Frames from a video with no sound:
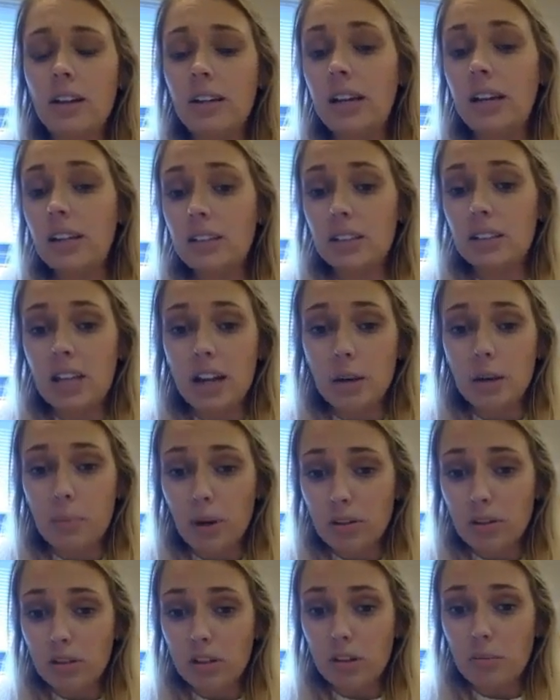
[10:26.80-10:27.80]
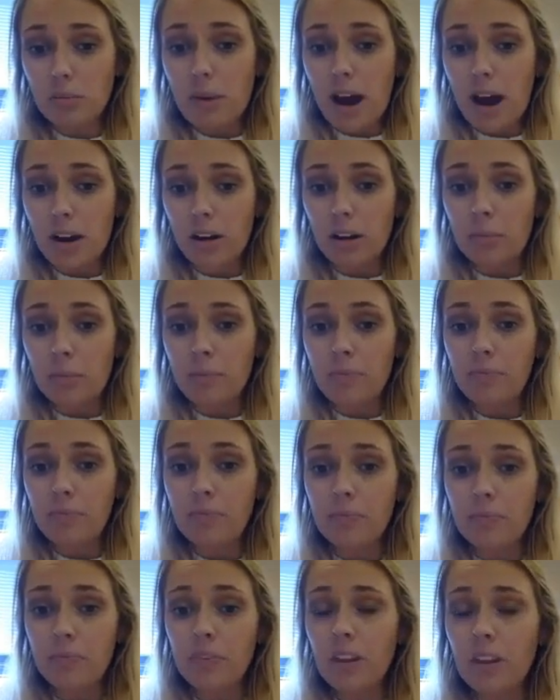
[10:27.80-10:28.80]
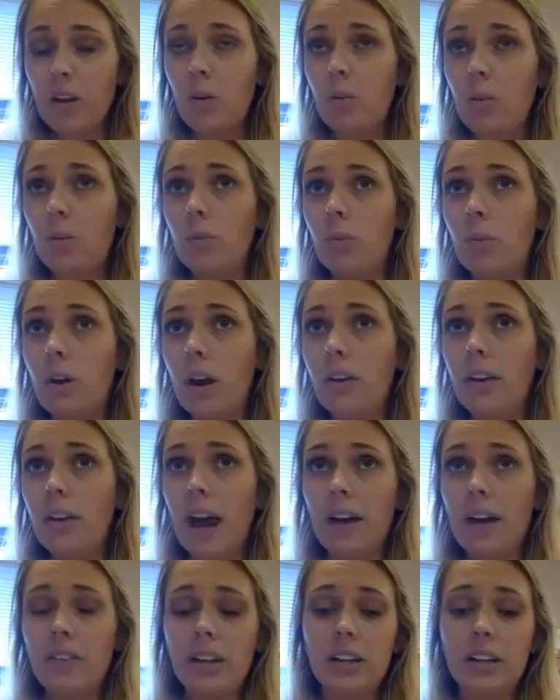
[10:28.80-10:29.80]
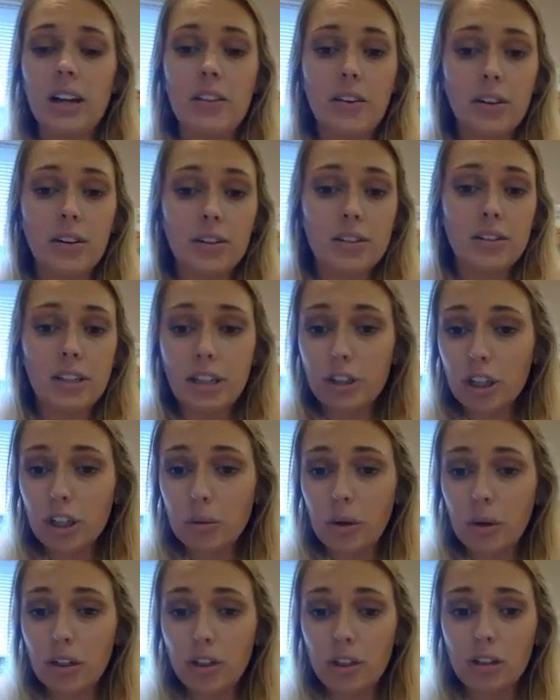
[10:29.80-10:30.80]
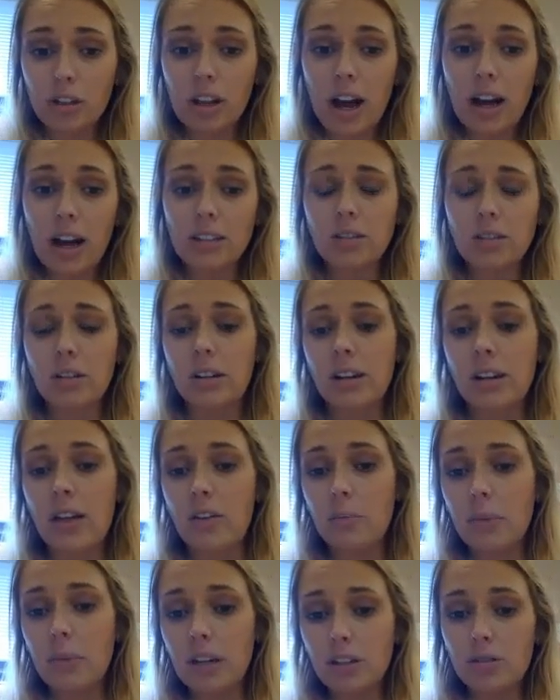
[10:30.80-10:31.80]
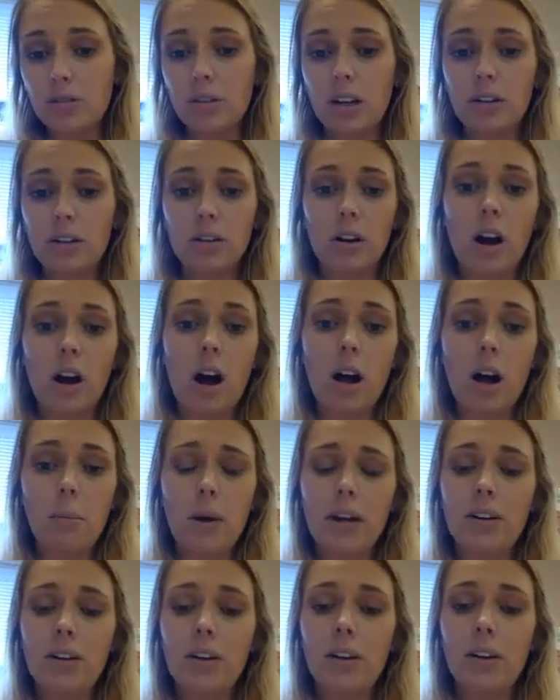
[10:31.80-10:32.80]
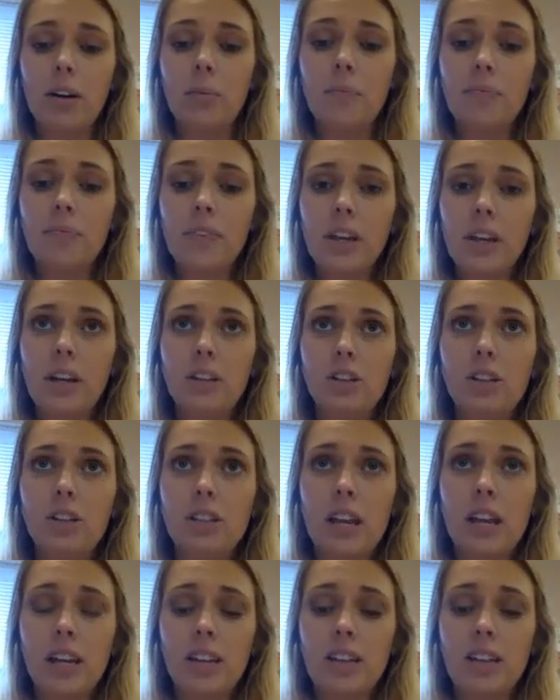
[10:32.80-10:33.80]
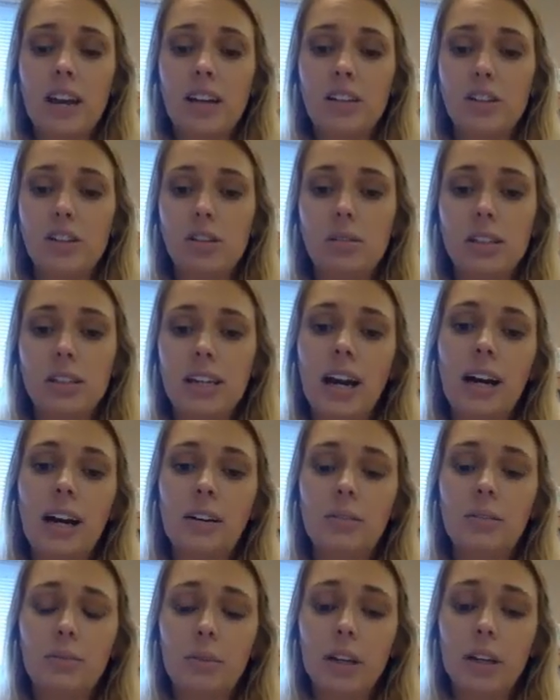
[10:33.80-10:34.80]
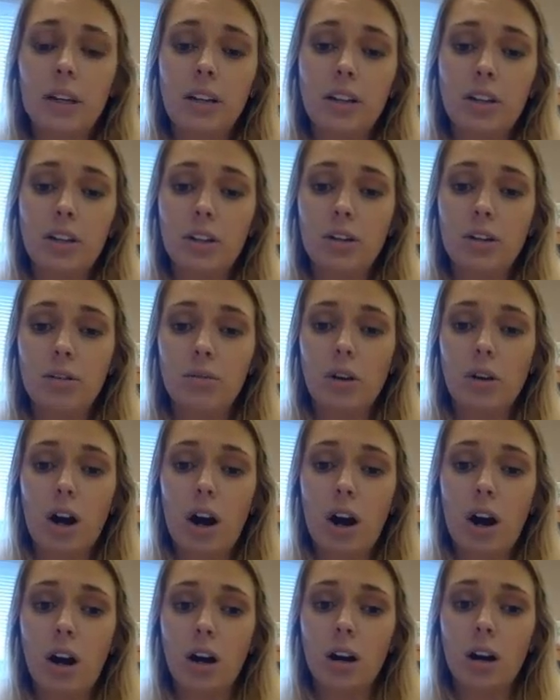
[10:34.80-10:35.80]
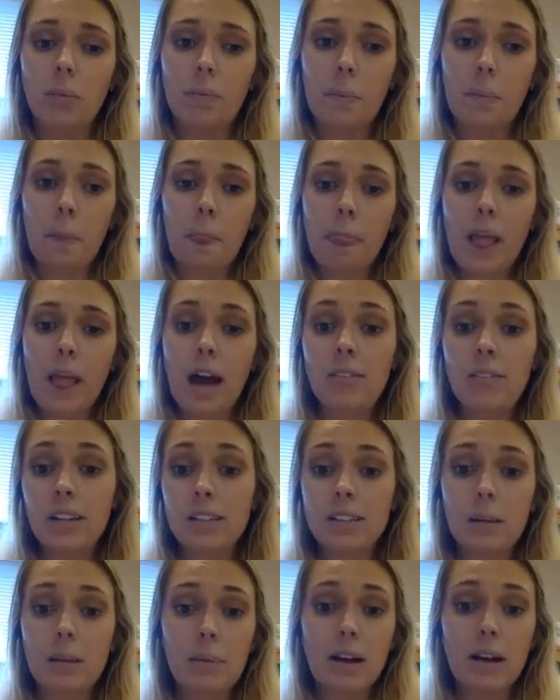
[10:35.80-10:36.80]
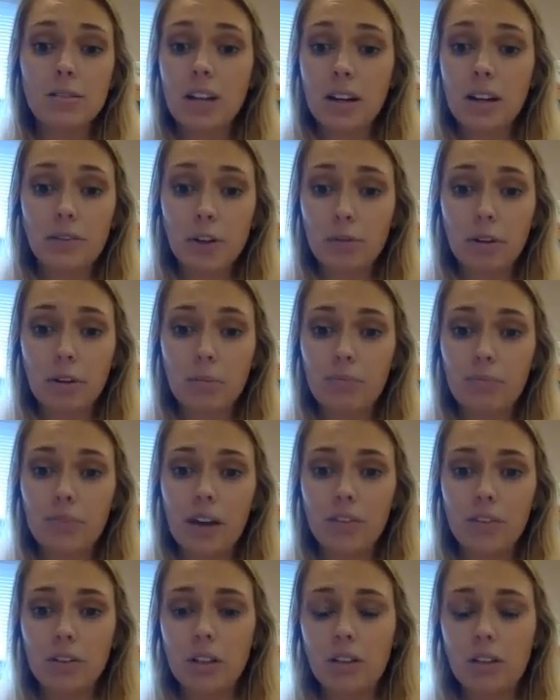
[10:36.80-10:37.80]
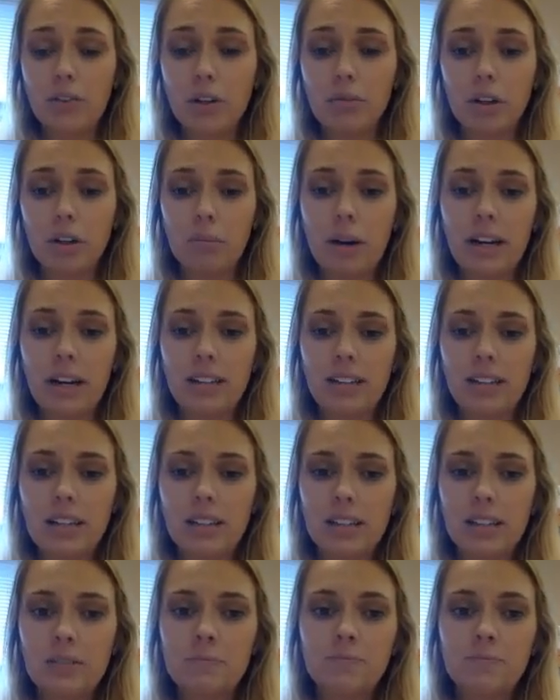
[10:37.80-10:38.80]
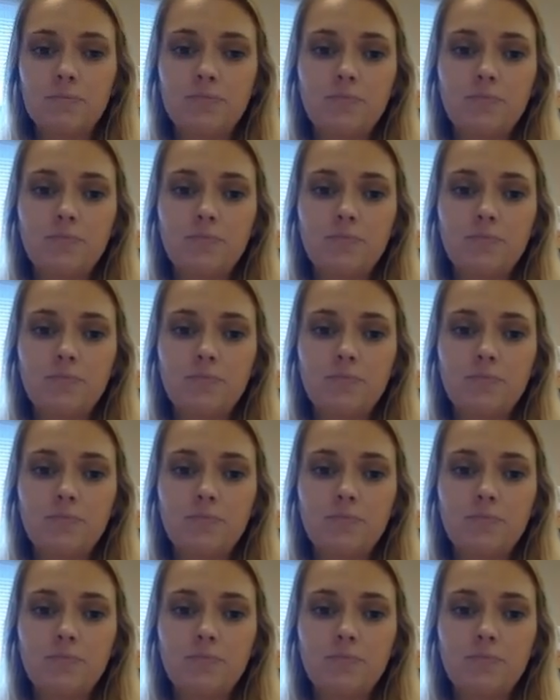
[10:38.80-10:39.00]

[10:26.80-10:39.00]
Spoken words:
needing to take a personal matter and having another teacher watch your class or another administrator or a hall monitor, just taking that into account when you are having to step outside of your room. Never leave your room unattended.